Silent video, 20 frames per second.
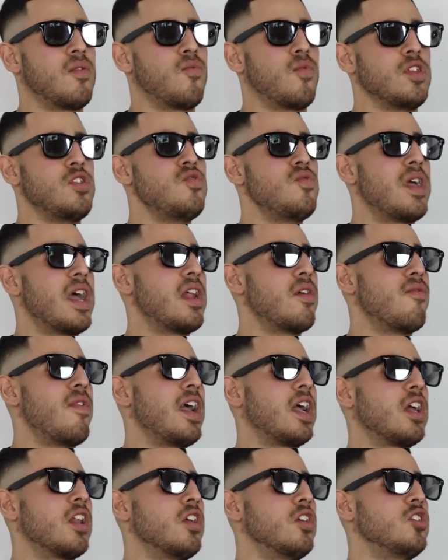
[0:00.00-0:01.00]
when you get a
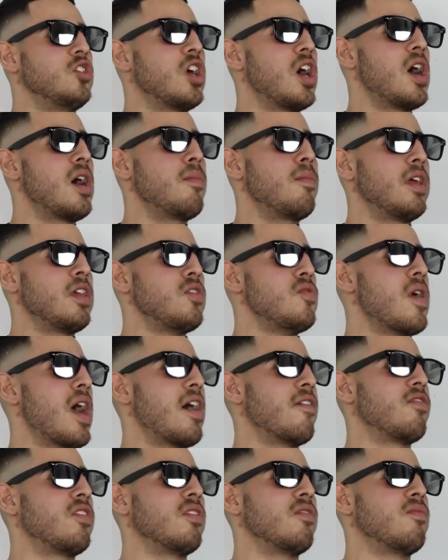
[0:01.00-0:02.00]
regular job, like you
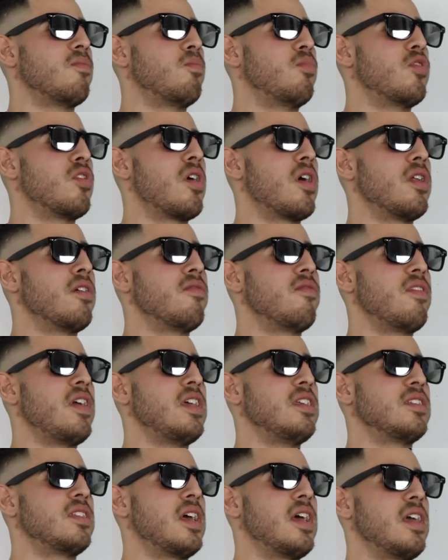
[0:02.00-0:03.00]
have to put on a
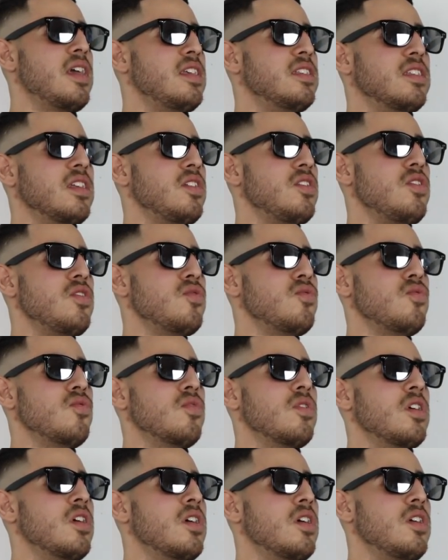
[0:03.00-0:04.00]
face that isn't you.
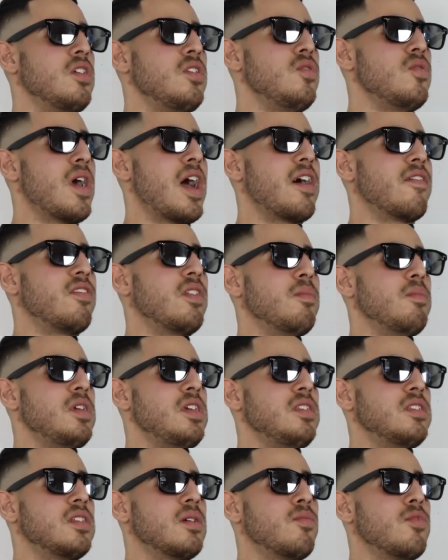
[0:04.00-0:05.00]
You have to
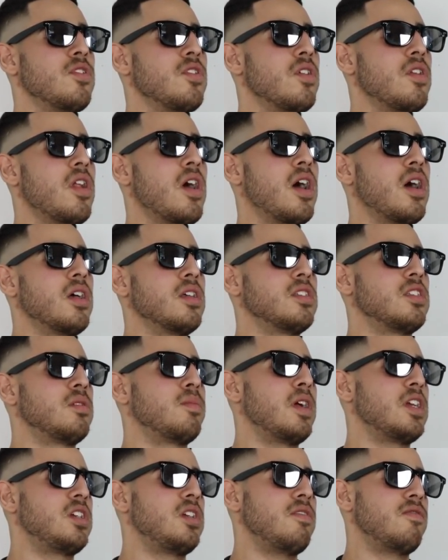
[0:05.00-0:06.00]
be someone you're not,
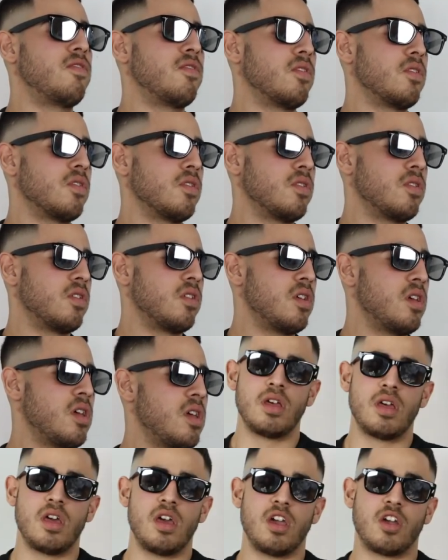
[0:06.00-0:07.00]
especially for
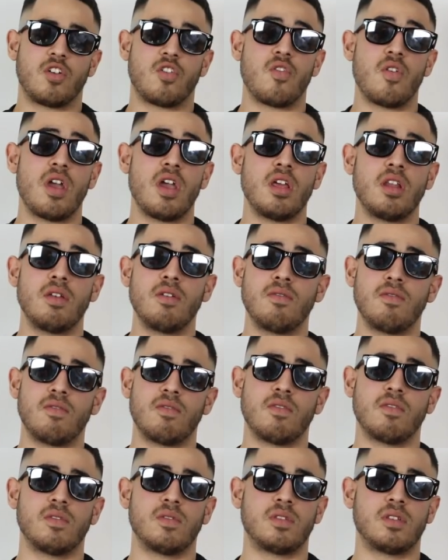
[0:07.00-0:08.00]
a creative,
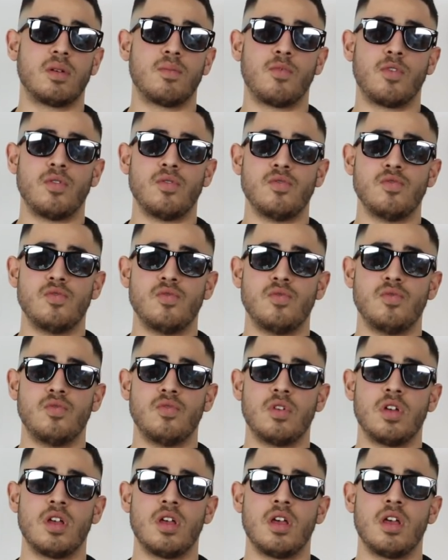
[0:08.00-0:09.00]
someone
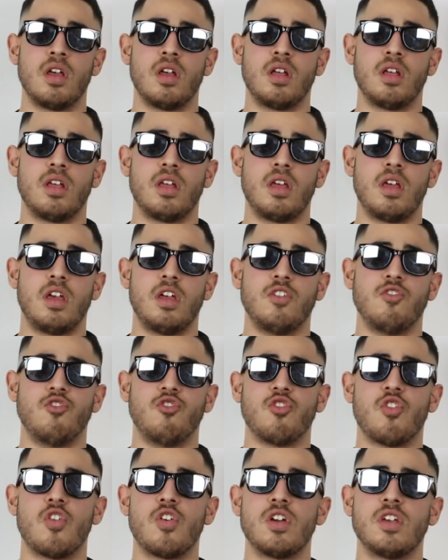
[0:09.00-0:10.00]
who
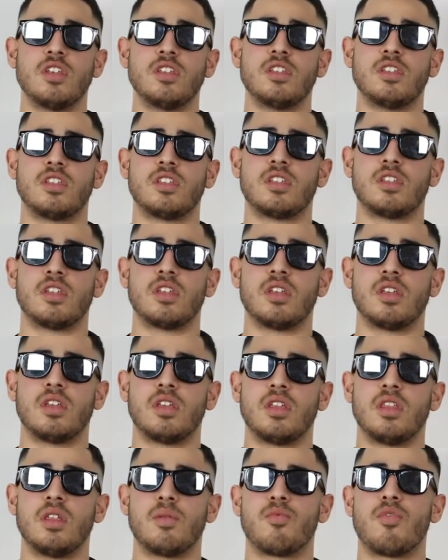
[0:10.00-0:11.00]
enjoys
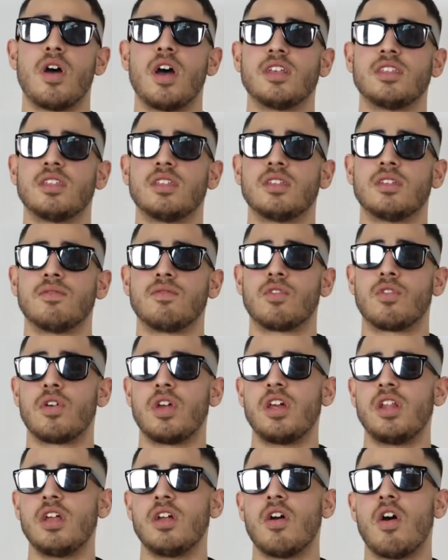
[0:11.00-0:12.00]
the process of
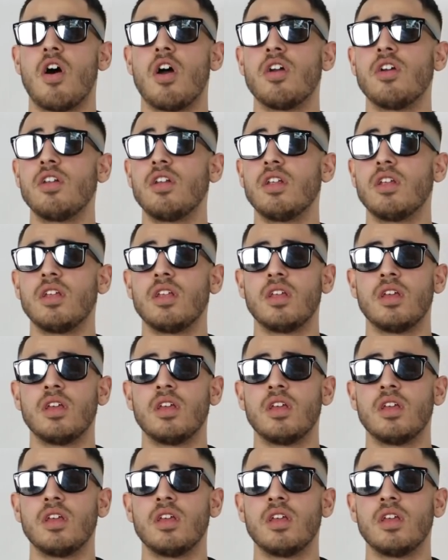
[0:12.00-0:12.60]
creating art.